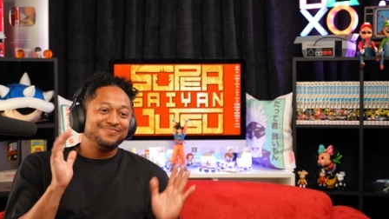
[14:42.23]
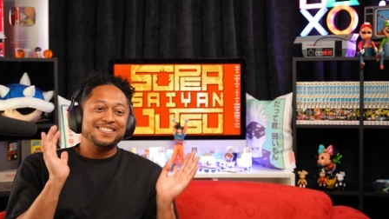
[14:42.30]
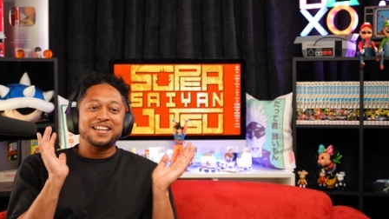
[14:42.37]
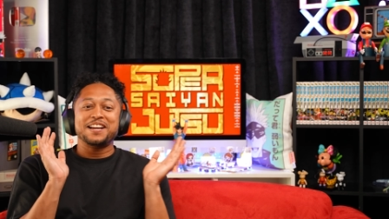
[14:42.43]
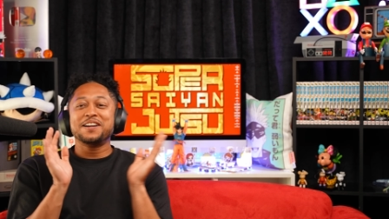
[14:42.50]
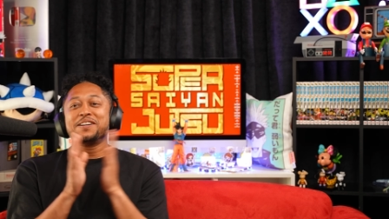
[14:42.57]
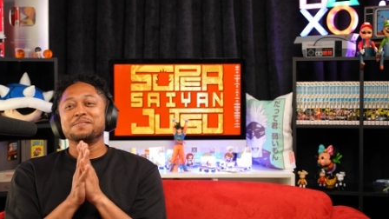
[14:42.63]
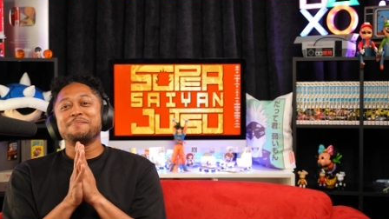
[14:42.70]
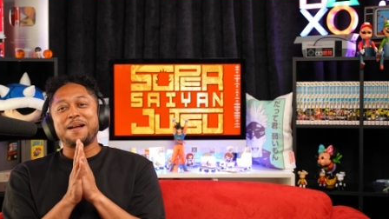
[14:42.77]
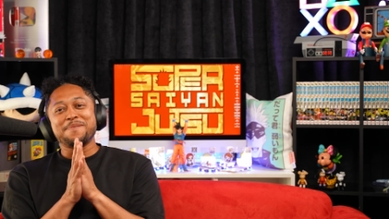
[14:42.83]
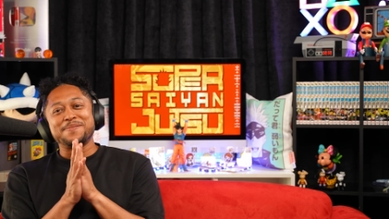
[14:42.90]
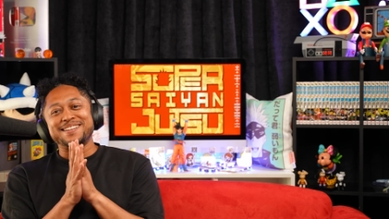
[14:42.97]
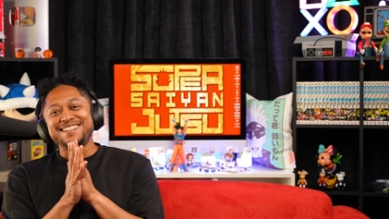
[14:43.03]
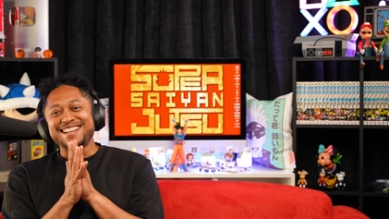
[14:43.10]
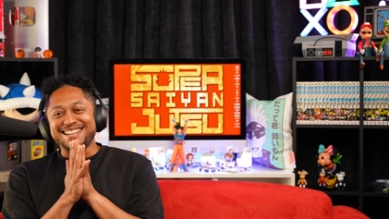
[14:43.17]
here's my
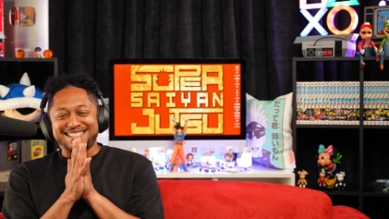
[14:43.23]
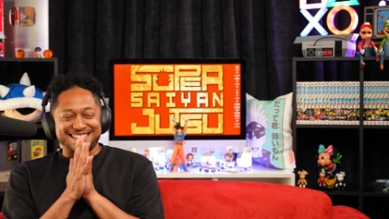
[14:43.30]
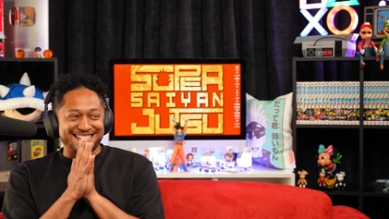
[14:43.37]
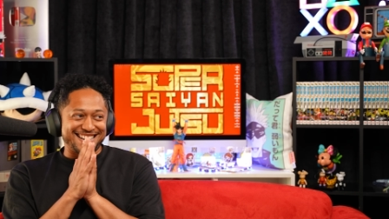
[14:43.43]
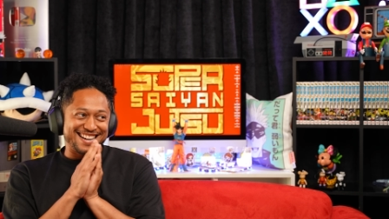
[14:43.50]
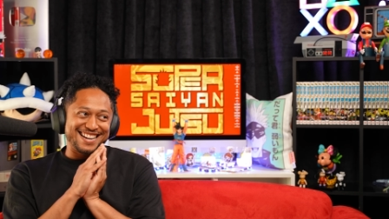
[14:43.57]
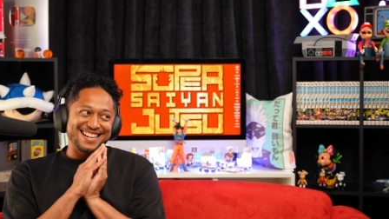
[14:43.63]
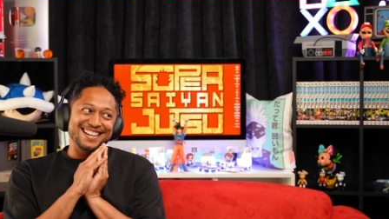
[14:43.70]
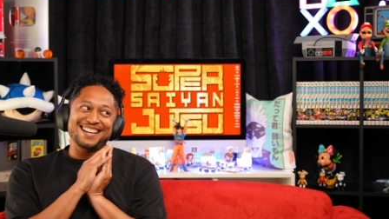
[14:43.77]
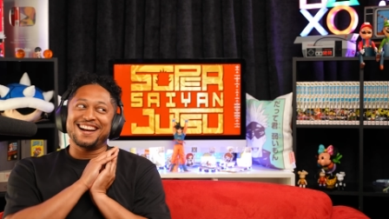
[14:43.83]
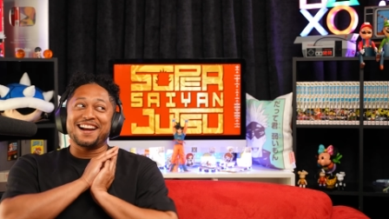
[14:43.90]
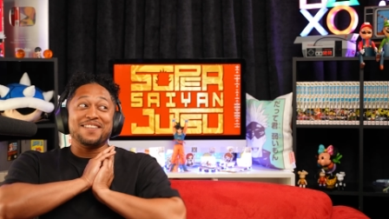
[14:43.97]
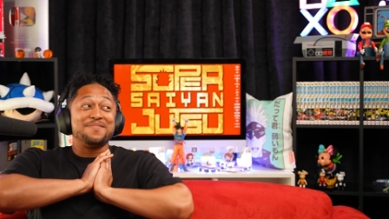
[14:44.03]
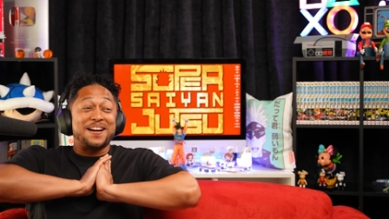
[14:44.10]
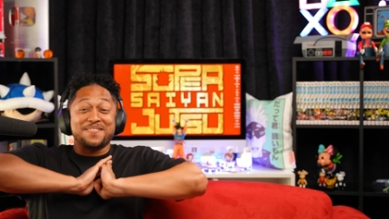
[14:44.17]
prediction, cuz
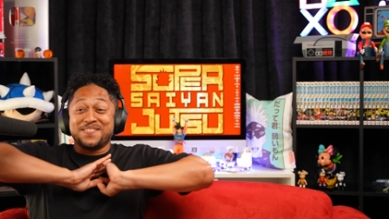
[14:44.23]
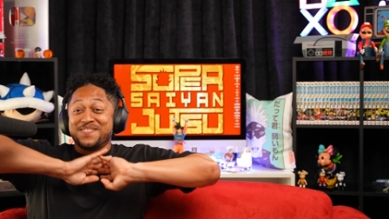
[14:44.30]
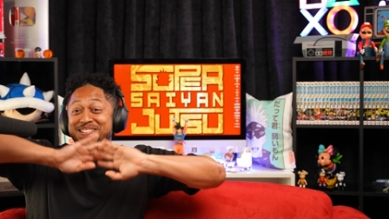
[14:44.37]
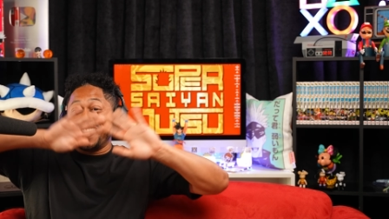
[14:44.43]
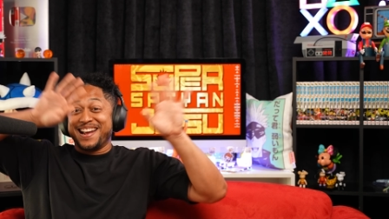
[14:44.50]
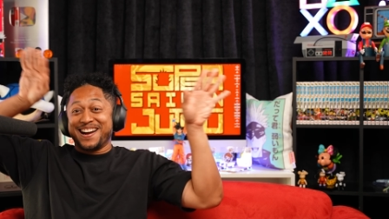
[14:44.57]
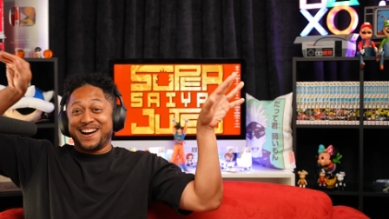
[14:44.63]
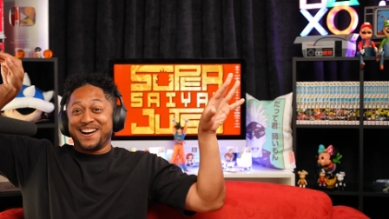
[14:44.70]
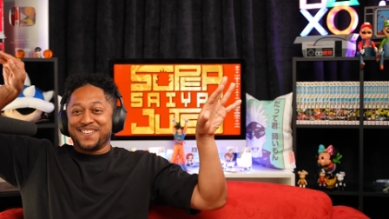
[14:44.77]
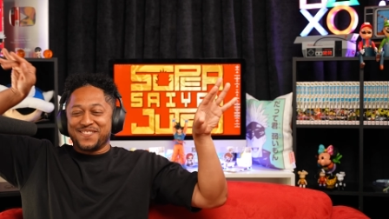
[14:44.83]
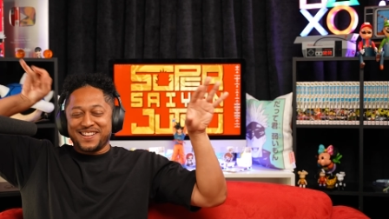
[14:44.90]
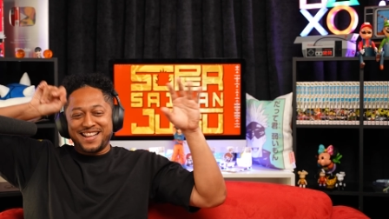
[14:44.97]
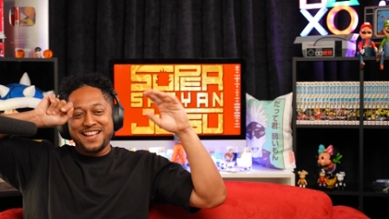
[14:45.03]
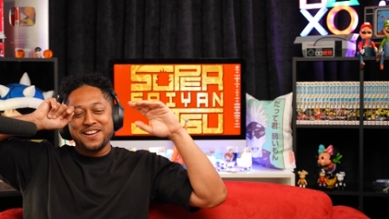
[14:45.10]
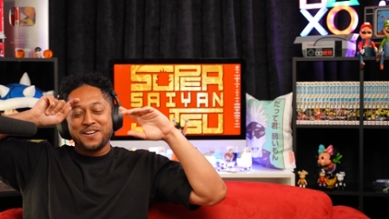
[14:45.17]
I might be way off.
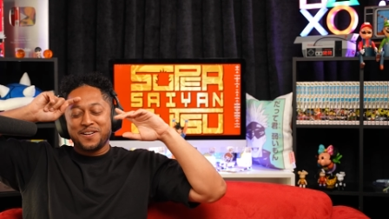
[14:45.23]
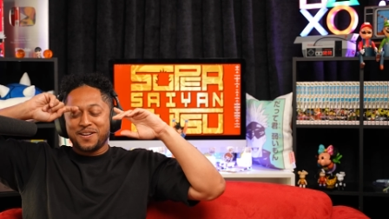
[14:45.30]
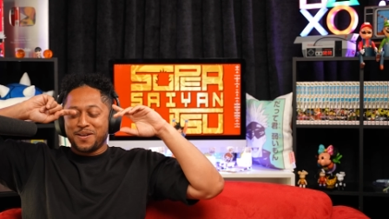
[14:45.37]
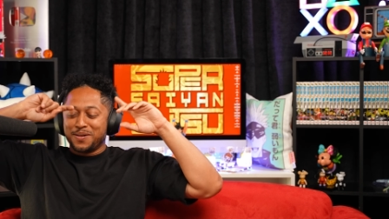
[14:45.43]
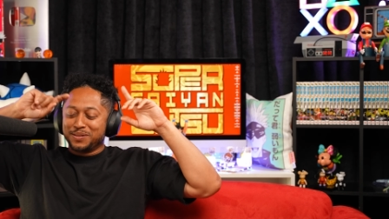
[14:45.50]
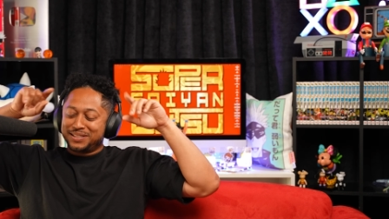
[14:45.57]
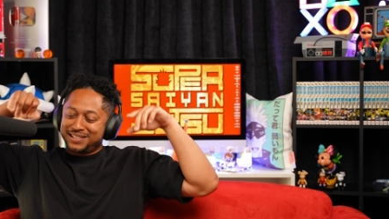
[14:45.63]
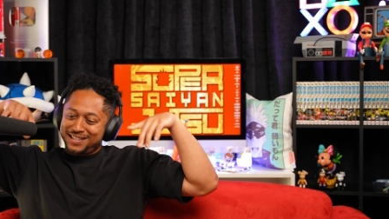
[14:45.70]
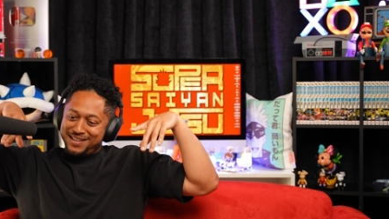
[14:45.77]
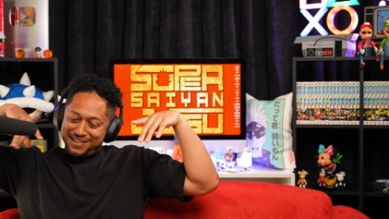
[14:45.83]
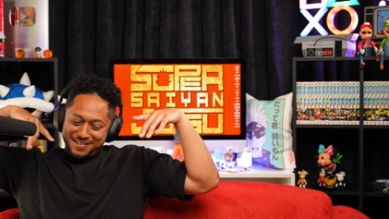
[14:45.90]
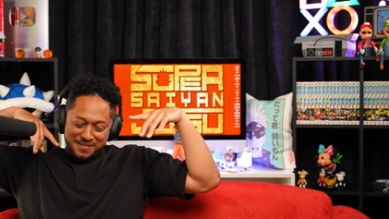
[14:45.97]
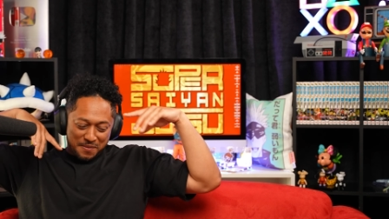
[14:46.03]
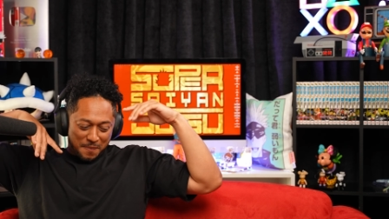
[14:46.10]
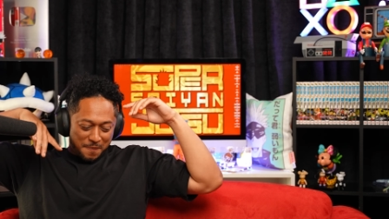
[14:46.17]
He gonna go see
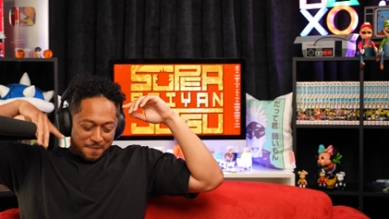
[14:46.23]
her.